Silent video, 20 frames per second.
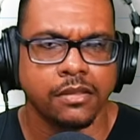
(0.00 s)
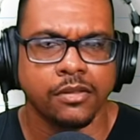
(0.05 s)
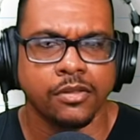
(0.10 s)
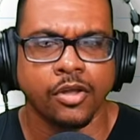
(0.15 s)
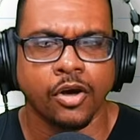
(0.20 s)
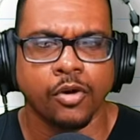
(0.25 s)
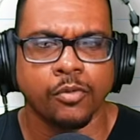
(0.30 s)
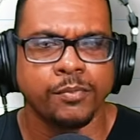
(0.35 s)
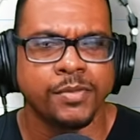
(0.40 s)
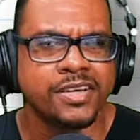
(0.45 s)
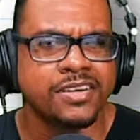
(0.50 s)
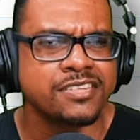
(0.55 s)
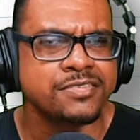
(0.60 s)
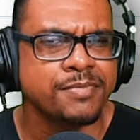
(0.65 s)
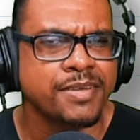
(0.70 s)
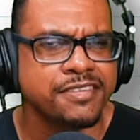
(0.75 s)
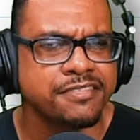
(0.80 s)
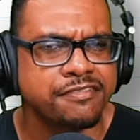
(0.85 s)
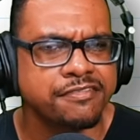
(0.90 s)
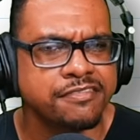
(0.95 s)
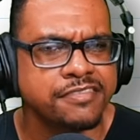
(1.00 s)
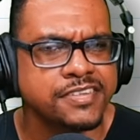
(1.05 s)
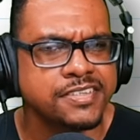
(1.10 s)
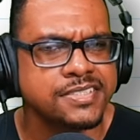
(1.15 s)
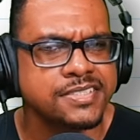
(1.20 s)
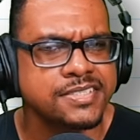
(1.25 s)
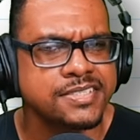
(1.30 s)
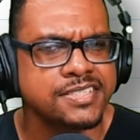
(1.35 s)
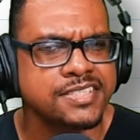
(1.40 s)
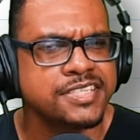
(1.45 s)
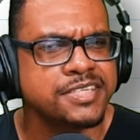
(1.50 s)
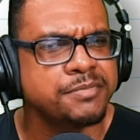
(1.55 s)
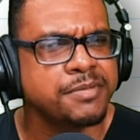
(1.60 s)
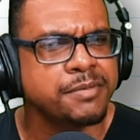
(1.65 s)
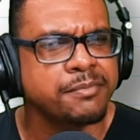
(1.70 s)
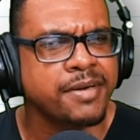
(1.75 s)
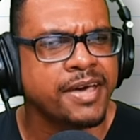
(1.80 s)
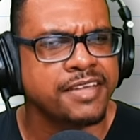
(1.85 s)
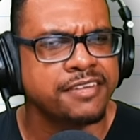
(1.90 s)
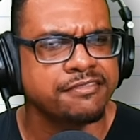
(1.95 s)
Now, because my first term in
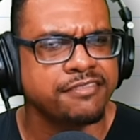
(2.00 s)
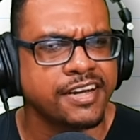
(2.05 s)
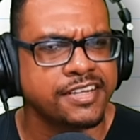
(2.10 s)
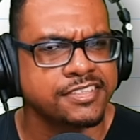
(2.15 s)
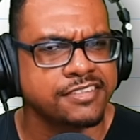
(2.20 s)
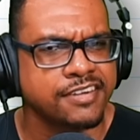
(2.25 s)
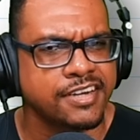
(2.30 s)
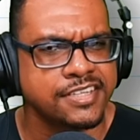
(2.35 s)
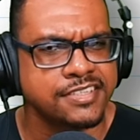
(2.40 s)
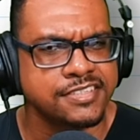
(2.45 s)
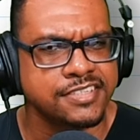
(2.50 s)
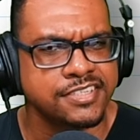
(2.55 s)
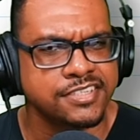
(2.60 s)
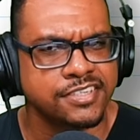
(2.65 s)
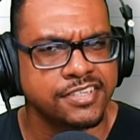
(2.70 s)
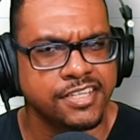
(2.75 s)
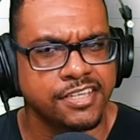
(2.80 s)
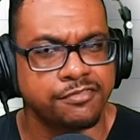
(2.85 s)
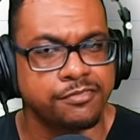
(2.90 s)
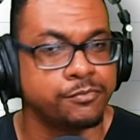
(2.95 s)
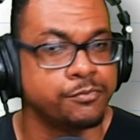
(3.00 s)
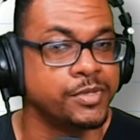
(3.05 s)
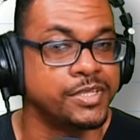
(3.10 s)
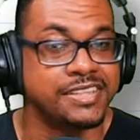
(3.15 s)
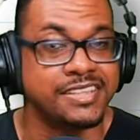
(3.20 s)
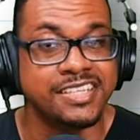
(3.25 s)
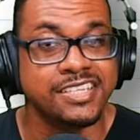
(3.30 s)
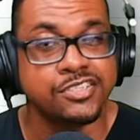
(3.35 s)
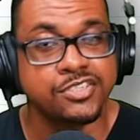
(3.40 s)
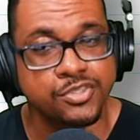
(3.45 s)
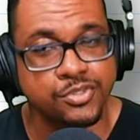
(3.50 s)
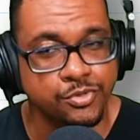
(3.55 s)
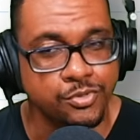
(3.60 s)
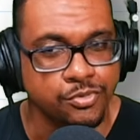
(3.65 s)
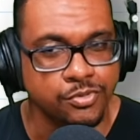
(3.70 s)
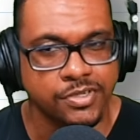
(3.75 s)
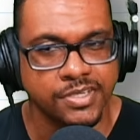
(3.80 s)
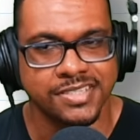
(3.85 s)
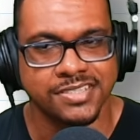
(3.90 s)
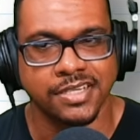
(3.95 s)
my factorization here with these
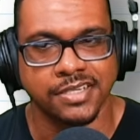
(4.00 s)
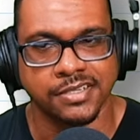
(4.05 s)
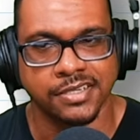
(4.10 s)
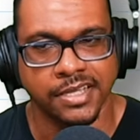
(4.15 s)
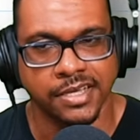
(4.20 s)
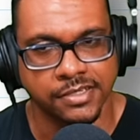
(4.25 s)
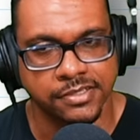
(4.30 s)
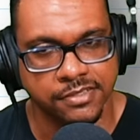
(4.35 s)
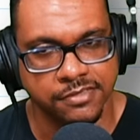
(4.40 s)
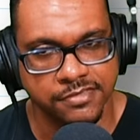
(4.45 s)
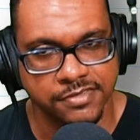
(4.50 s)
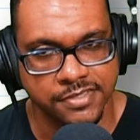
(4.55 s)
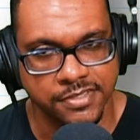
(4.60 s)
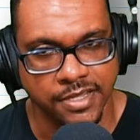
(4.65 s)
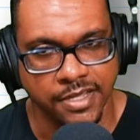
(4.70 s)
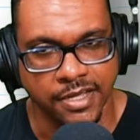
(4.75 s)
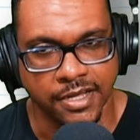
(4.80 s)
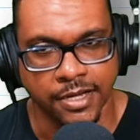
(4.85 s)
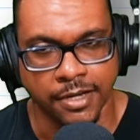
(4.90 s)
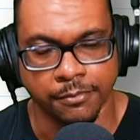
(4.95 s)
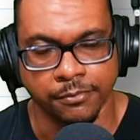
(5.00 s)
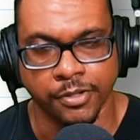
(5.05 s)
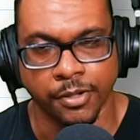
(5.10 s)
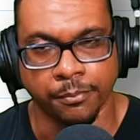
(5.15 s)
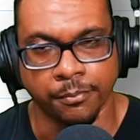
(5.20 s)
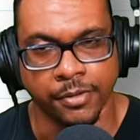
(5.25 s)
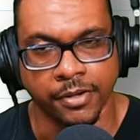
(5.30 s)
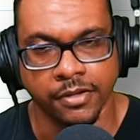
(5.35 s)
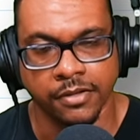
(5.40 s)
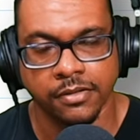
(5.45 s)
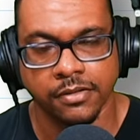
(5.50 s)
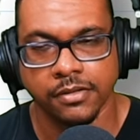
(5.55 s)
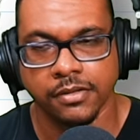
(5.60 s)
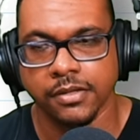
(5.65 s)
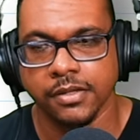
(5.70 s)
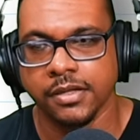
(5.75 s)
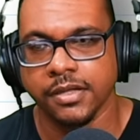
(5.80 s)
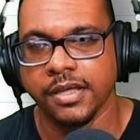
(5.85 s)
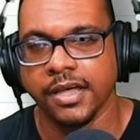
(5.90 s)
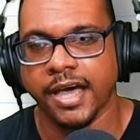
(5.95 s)
two is a negative number,
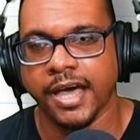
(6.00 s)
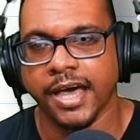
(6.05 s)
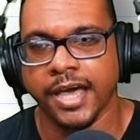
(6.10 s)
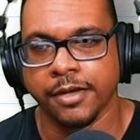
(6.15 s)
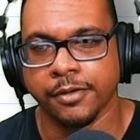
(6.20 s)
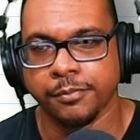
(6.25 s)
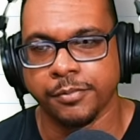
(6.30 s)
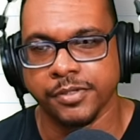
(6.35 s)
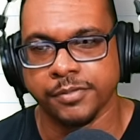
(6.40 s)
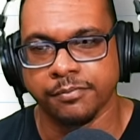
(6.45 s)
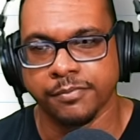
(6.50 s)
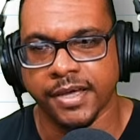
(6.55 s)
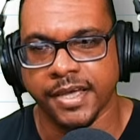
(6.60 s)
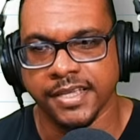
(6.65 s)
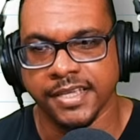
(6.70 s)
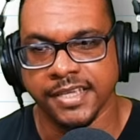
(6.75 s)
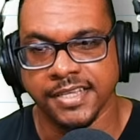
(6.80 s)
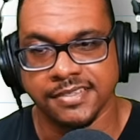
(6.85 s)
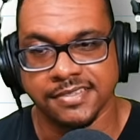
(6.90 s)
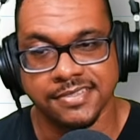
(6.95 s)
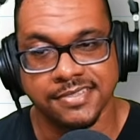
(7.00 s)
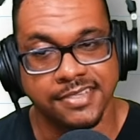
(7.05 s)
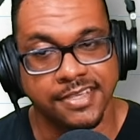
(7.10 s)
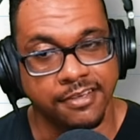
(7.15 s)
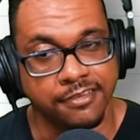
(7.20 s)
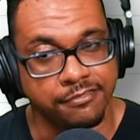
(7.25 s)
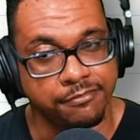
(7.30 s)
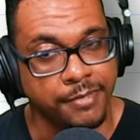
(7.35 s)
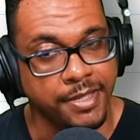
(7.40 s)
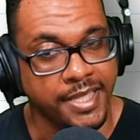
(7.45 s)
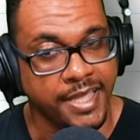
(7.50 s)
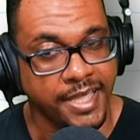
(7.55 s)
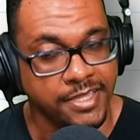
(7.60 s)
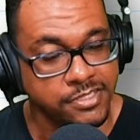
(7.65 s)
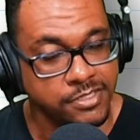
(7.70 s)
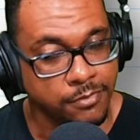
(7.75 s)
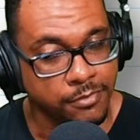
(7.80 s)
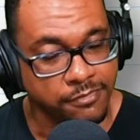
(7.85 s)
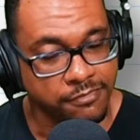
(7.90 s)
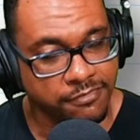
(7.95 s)
I will put my HCF, my
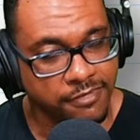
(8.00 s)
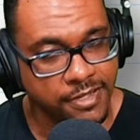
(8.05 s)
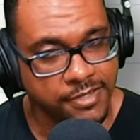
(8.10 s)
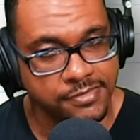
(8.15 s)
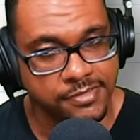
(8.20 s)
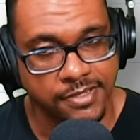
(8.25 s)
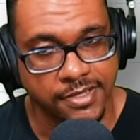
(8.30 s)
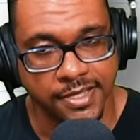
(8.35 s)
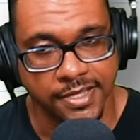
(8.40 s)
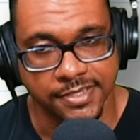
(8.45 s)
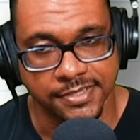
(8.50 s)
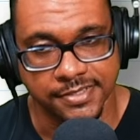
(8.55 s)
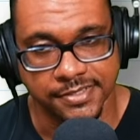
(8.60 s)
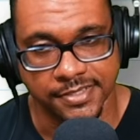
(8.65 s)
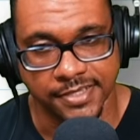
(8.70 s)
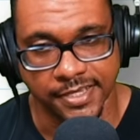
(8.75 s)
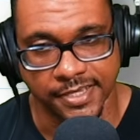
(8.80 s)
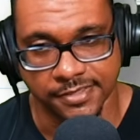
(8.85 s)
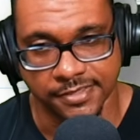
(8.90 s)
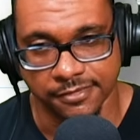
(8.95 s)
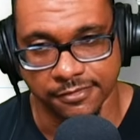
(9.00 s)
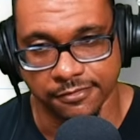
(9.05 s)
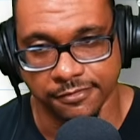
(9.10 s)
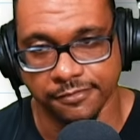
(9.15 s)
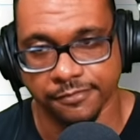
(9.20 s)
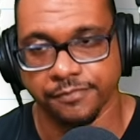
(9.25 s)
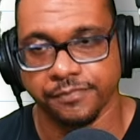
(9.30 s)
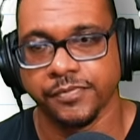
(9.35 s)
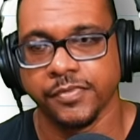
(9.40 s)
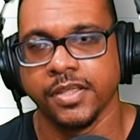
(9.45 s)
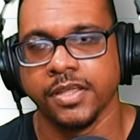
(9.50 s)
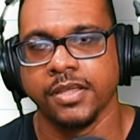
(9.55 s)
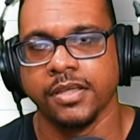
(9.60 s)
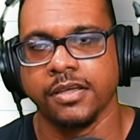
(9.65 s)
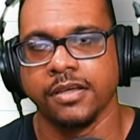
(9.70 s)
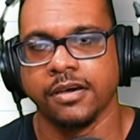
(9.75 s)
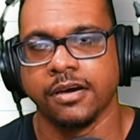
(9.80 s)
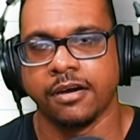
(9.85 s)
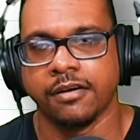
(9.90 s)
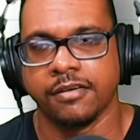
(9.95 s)
highest common factor, as negative.
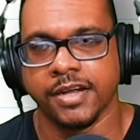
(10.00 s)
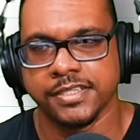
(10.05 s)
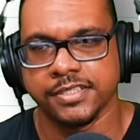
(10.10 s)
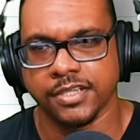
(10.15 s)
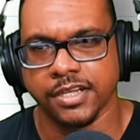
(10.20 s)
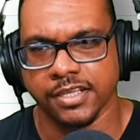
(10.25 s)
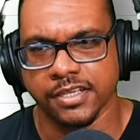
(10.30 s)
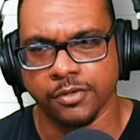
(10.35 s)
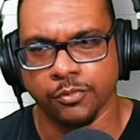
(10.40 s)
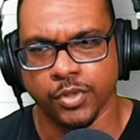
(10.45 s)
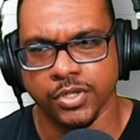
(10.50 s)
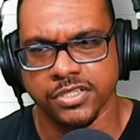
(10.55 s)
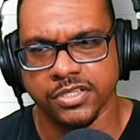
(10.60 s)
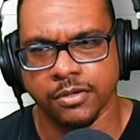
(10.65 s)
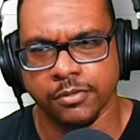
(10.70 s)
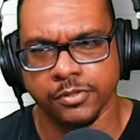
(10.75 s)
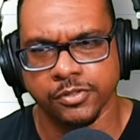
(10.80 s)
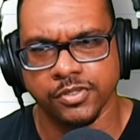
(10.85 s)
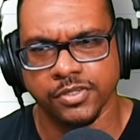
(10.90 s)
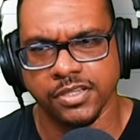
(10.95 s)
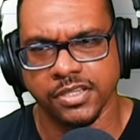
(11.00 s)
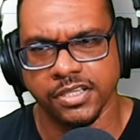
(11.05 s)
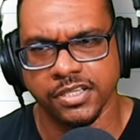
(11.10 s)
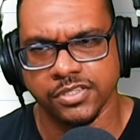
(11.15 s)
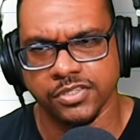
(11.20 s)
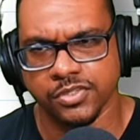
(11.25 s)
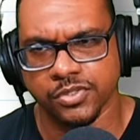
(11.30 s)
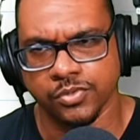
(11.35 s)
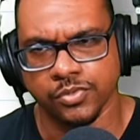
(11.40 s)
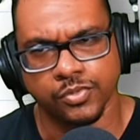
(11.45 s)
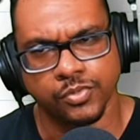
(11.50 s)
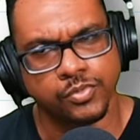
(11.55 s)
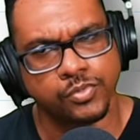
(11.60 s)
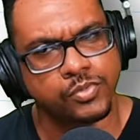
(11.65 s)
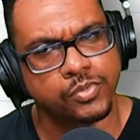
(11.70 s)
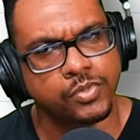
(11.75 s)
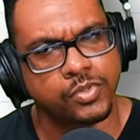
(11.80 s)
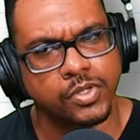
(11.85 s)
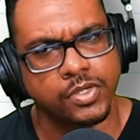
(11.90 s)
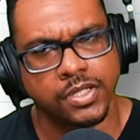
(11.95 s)
All right, so looking what's common between these two.
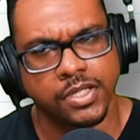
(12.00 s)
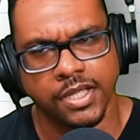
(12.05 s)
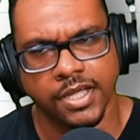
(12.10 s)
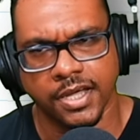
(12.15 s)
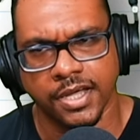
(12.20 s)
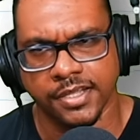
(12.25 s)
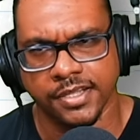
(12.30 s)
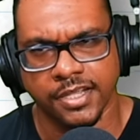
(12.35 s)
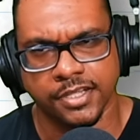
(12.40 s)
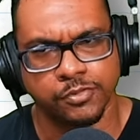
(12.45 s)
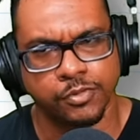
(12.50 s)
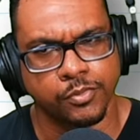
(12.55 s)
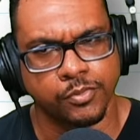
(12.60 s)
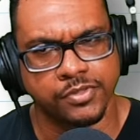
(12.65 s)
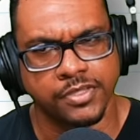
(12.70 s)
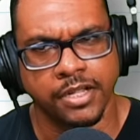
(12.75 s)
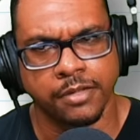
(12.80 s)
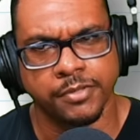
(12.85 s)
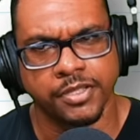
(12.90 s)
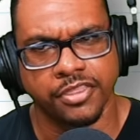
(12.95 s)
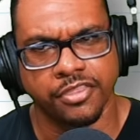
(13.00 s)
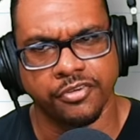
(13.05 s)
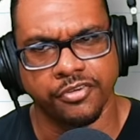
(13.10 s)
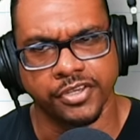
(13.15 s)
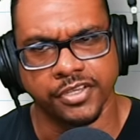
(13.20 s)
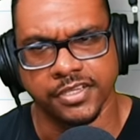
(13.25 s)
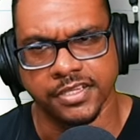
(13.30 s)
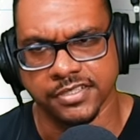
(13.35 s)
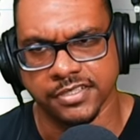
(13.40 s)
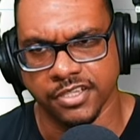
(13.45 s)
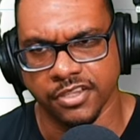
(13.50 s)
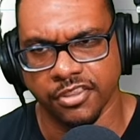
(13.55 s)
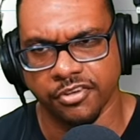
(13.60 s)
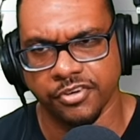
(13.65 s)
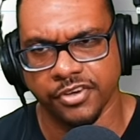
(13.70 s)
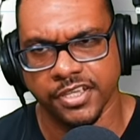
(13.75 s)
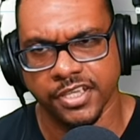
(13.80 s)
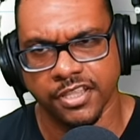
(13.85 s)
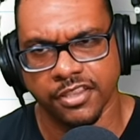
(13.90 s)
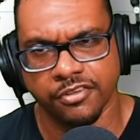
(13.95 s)
And that'll be 3. Okay, so in
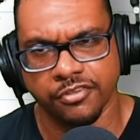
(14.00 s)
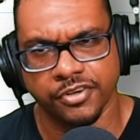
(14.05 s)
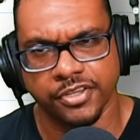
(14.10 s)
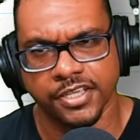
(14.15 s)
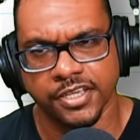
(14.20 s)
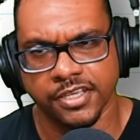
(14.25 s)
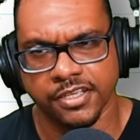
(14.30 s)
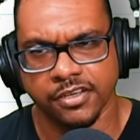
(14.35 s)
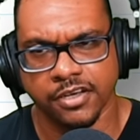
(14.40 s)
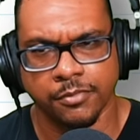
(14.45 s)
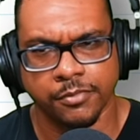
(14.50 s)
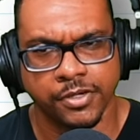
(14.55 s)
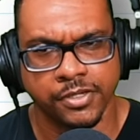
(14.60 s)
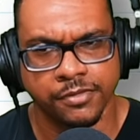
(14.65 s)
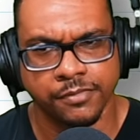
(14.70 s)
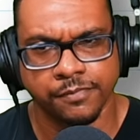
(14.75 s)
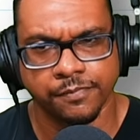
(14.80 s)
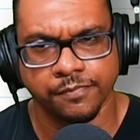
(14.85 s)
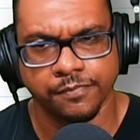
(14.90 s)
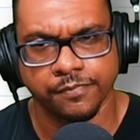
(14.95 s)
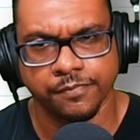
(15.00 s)
3 here, come on.